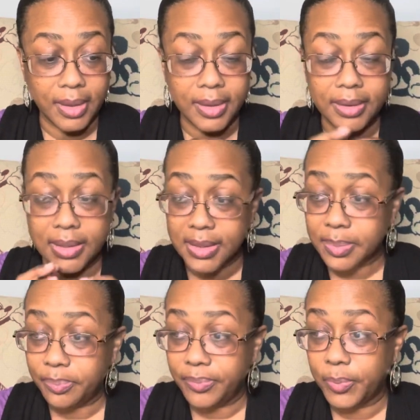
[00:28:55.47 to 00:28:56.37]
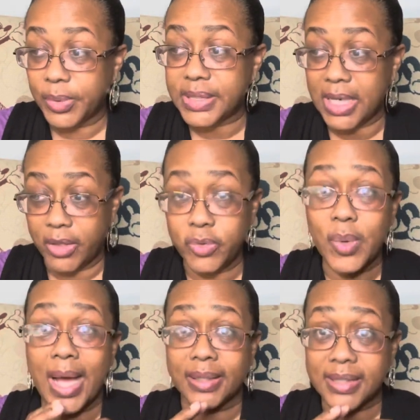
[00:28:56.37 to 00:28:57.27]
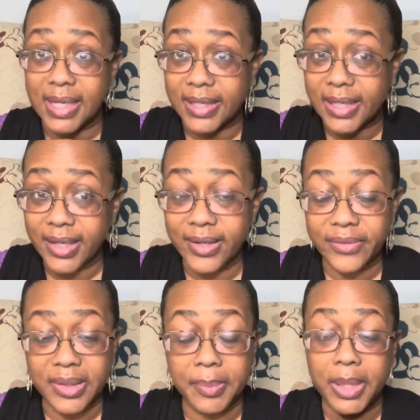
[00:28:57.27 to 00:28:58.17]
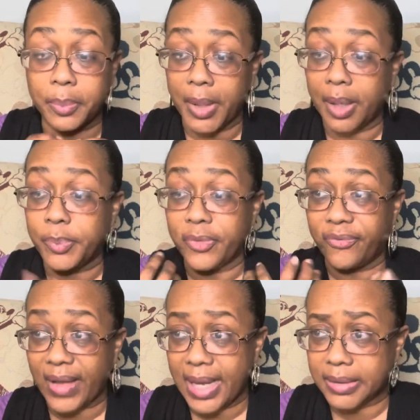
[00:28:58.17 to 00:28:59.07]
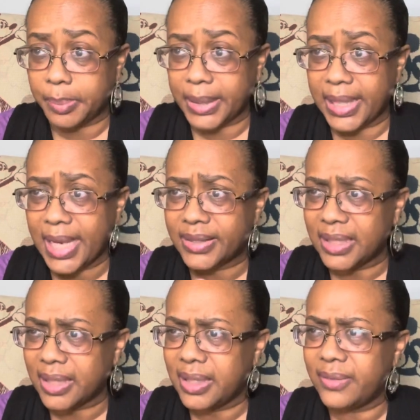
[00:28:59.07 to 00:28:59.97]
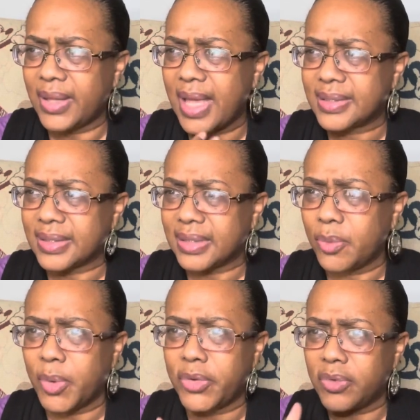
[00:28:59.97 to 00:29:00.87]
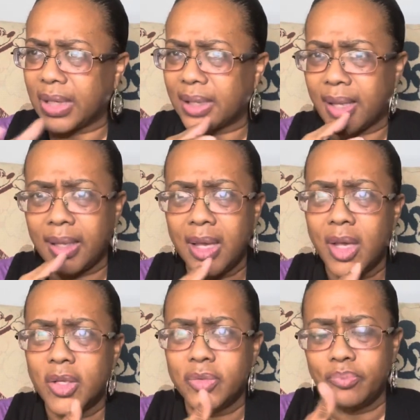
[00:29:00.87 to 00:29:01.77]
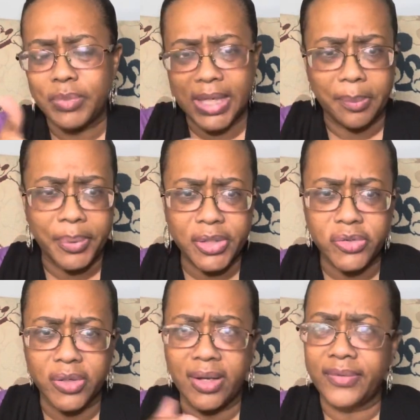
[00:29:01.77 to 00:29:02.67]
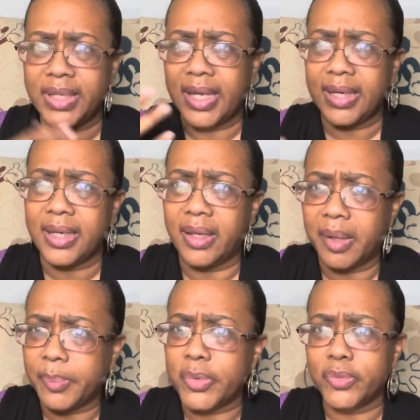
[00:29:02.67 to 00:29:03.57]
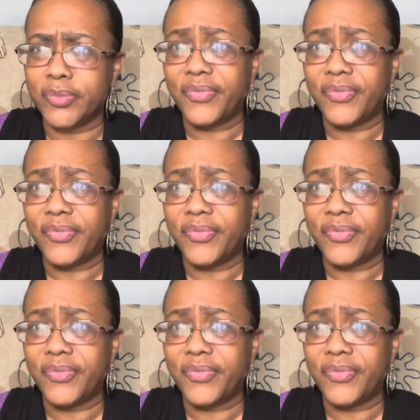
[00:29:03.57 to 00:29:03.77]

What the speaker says: this will tell you how to take care of them. It will help you find a plant. I think it even has a thing where you can like take a picture of it and it'll help you